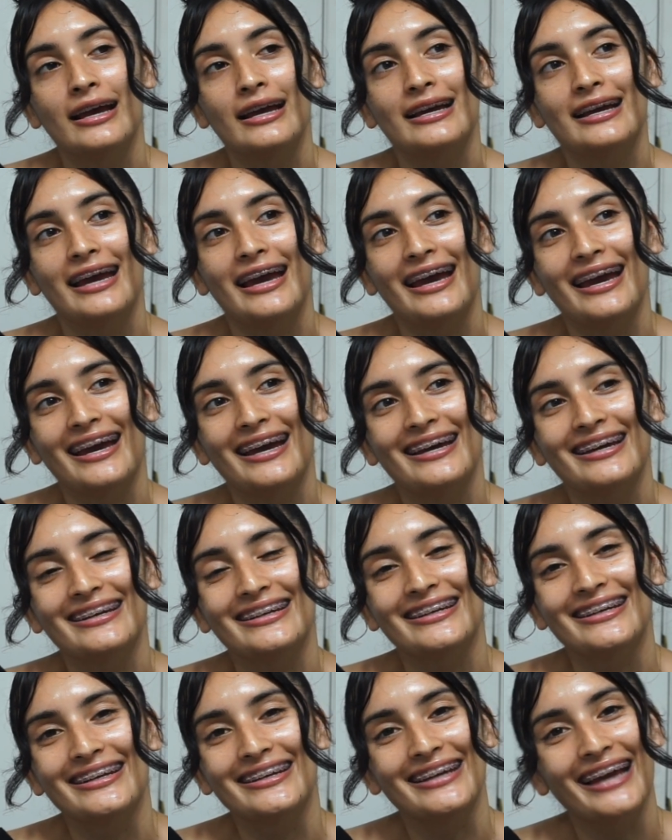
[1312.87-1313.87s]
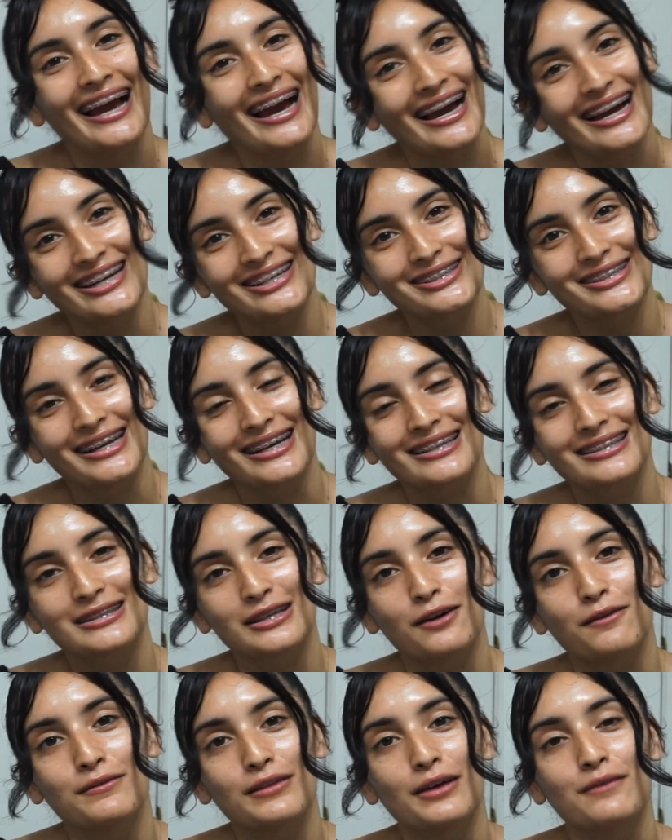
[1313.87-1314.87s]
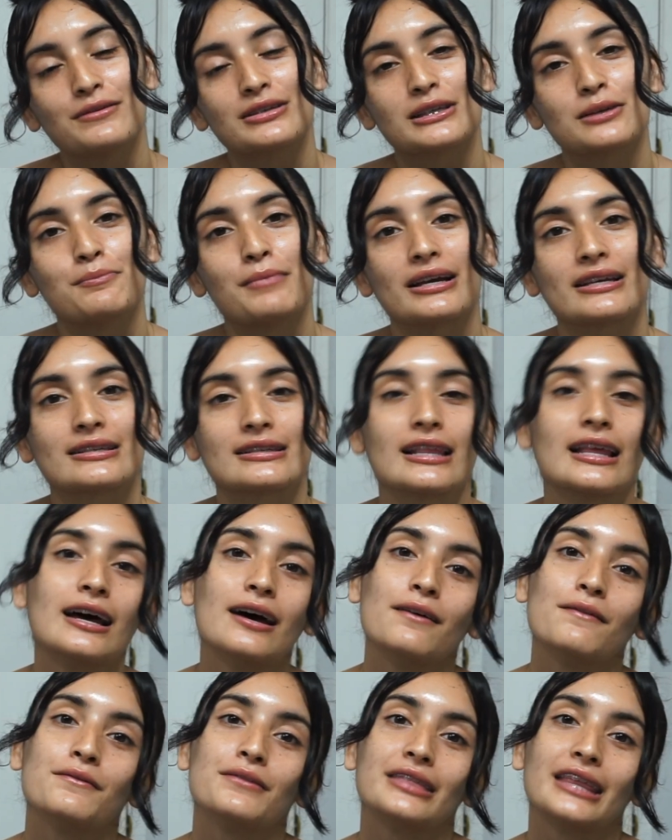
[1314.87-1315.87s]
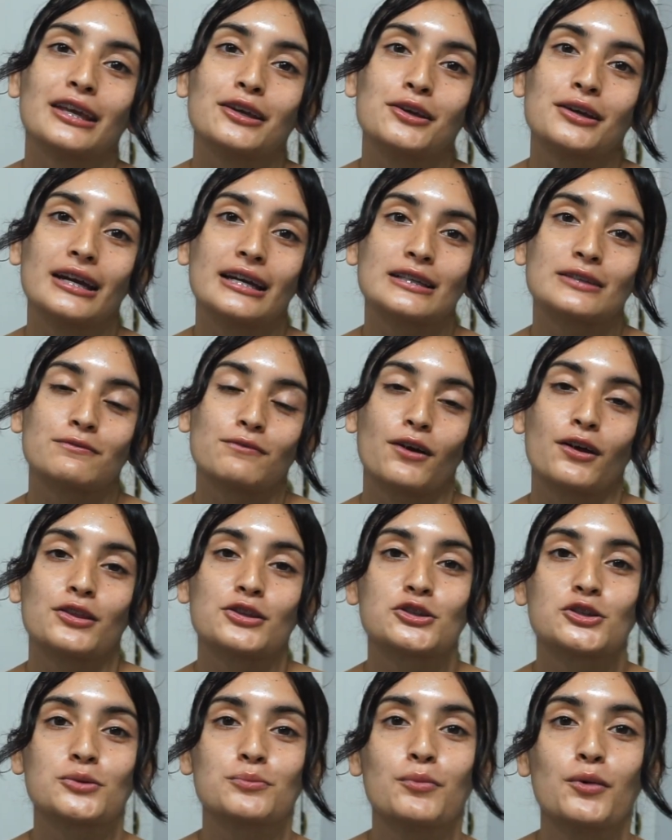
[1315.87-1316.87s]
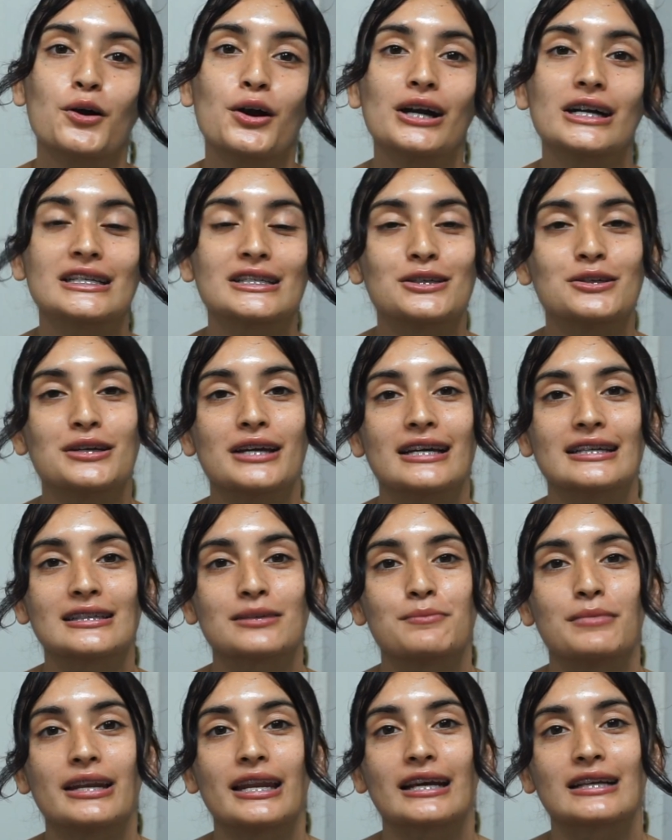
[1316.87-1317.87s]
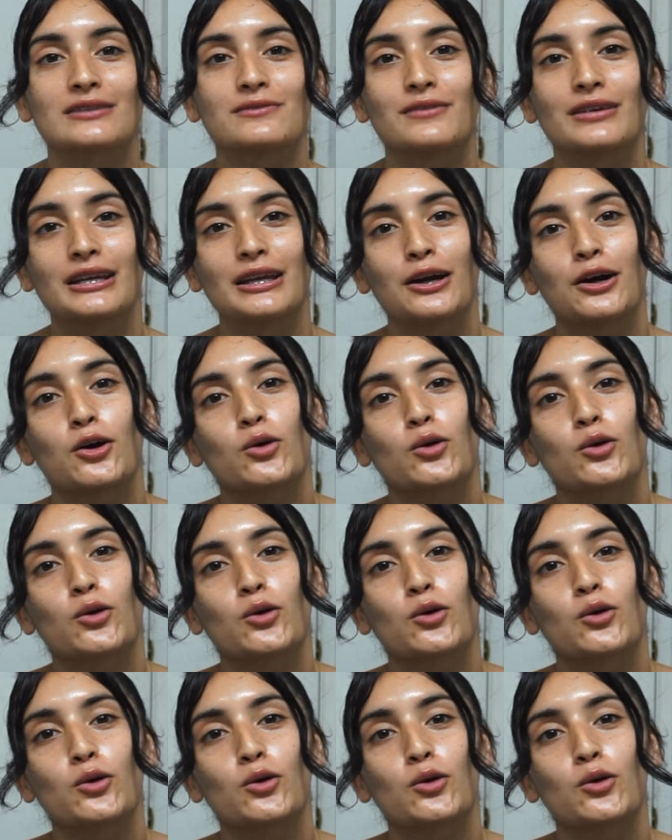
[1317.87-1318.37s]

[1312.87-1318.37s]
And yeah, hashtag self-love is the best love. Thank you guys for all the support. See you guys in my next video.